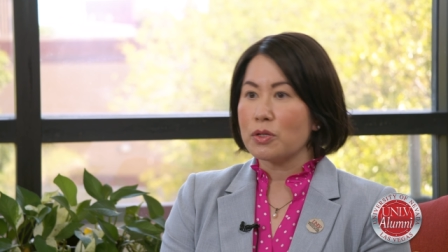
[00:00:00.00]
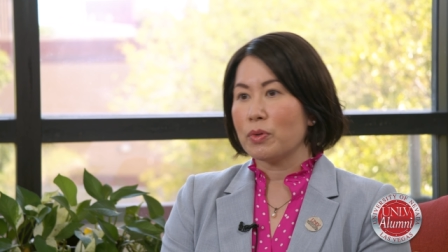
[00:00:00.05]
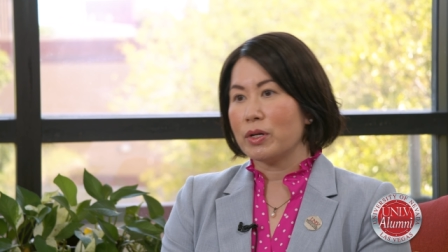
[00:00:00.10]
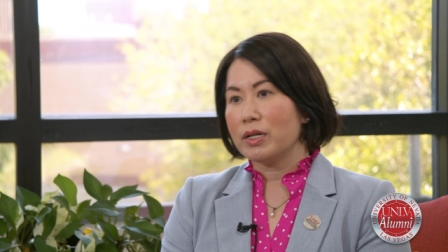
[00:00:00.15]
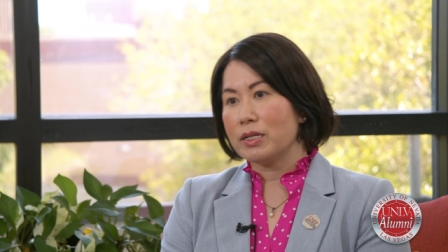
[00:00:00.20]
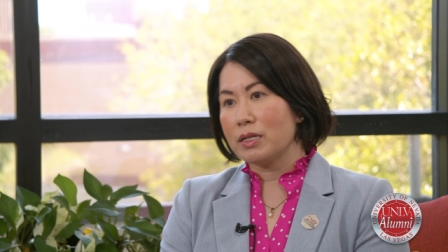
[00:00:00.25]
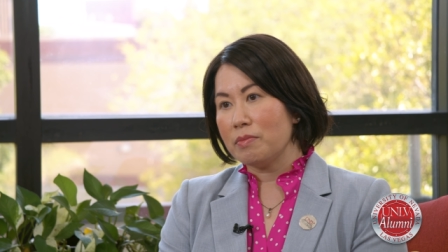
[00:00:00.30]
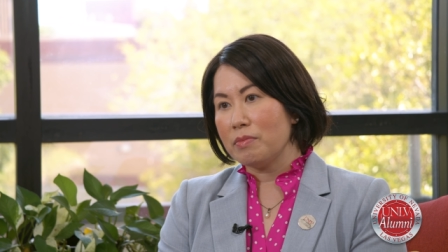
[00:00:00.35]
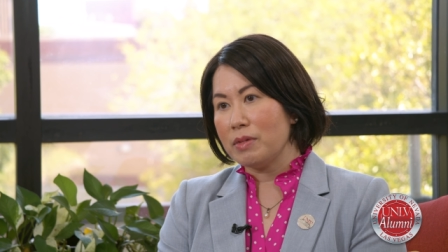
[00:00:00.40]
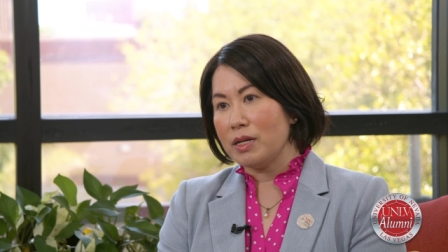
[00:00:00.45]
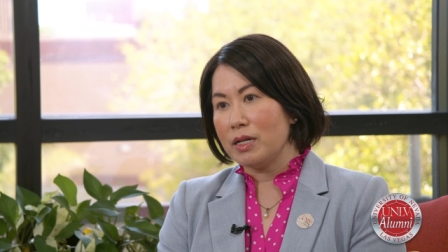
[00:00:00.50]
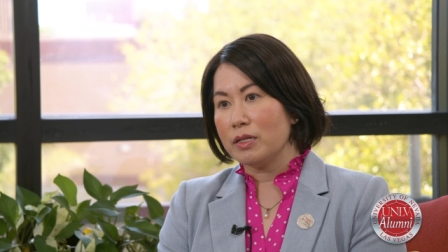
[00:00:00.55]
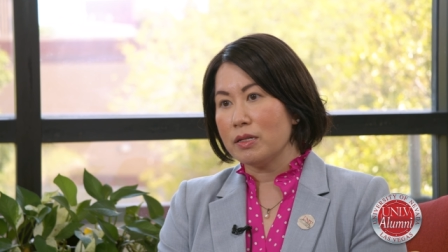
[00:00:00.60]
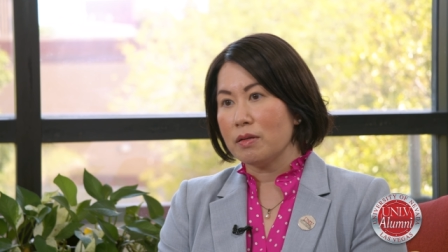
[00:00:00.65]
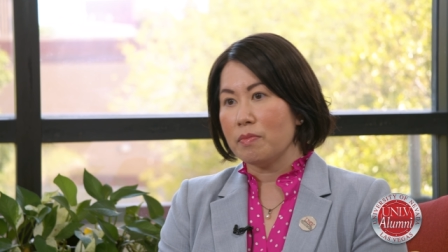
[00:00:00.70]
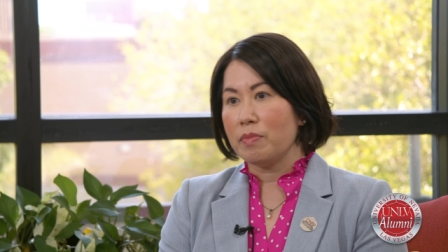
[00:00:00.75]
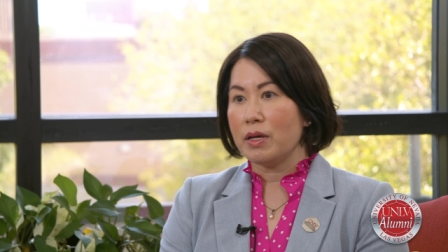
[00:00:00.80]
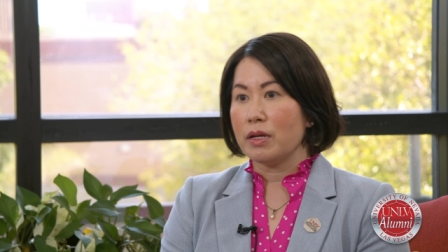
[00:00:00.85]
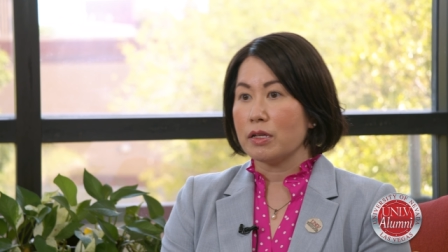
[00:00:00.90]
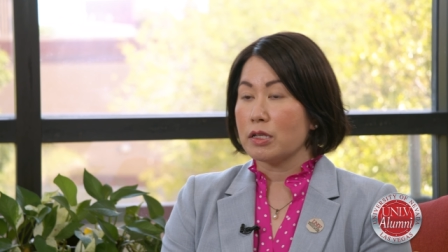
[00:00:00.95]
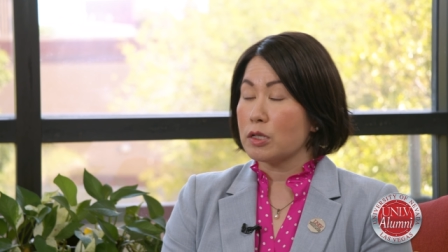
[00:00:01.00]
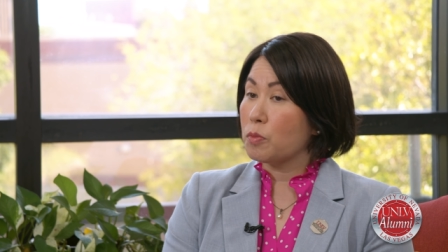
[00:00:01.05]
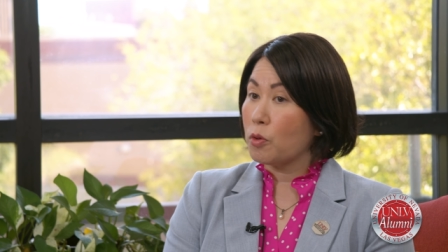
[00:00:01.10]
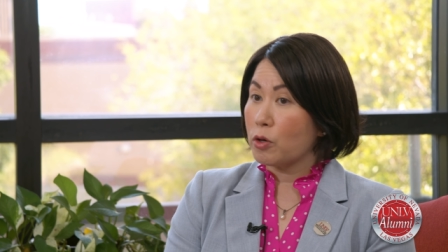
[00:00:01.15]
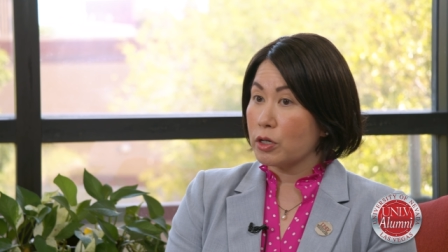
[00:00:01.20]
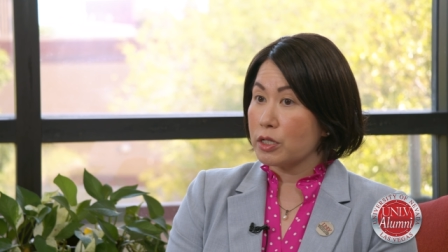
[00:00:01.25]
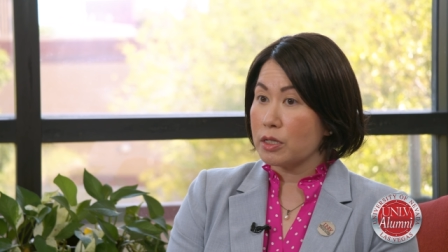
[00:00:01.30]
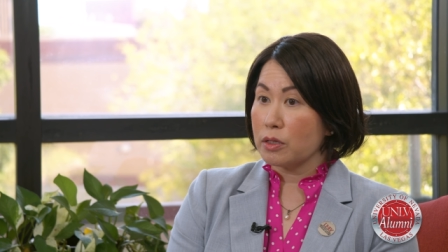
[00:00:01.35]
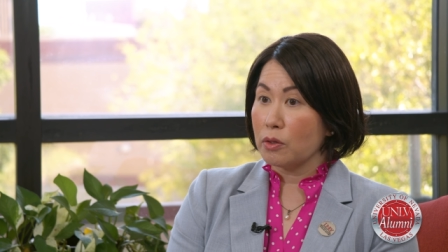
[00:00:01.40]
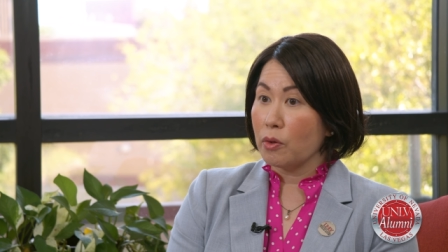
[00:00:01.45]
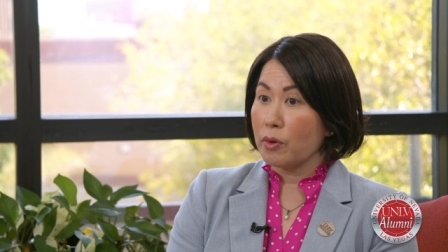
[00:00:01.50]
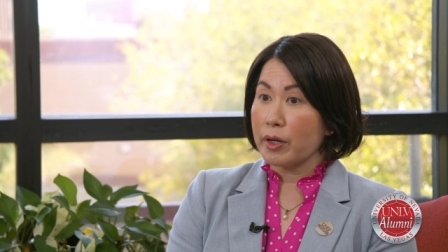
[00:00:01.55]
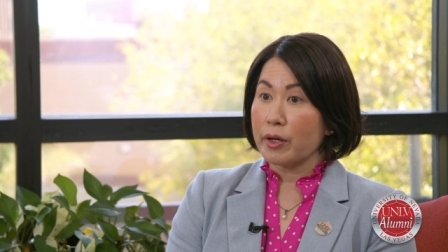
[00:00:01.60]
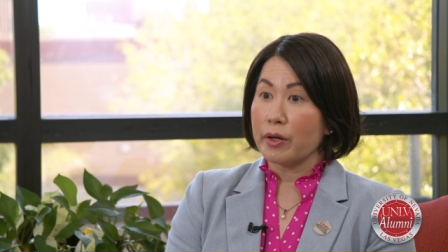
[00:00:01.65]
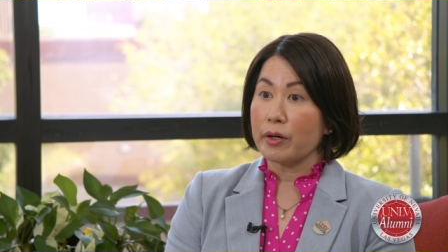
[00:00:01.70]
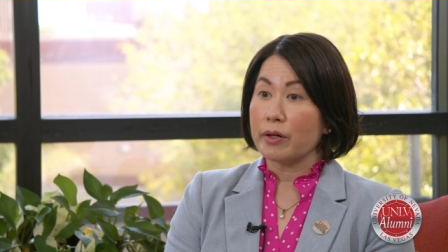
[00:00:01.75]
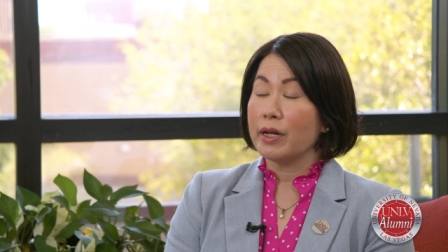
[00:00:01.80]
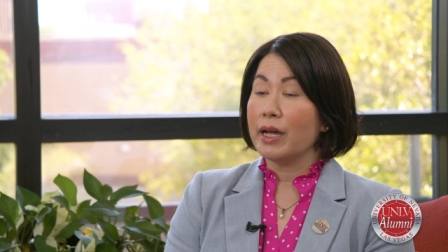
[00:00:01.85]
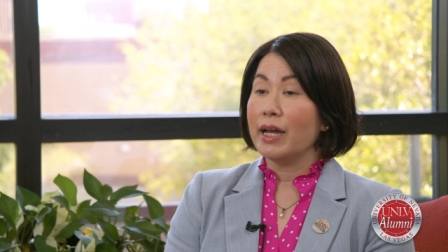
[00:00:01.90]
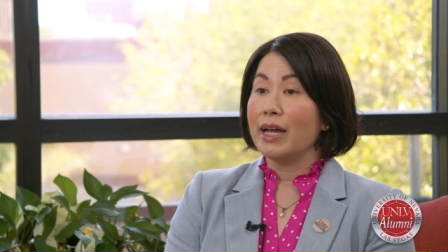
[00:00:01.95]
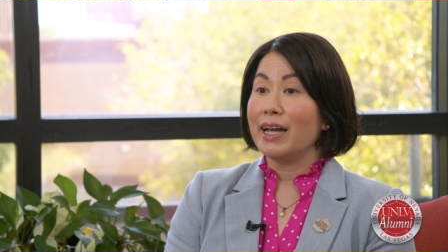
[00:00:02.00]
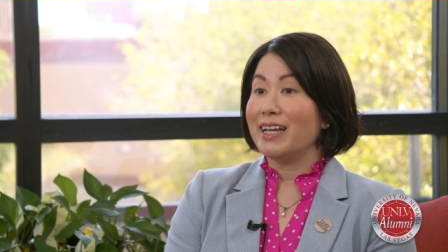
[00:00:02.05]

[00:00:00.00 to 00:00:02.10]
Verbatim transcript: What does it mean to be a sports lawyer?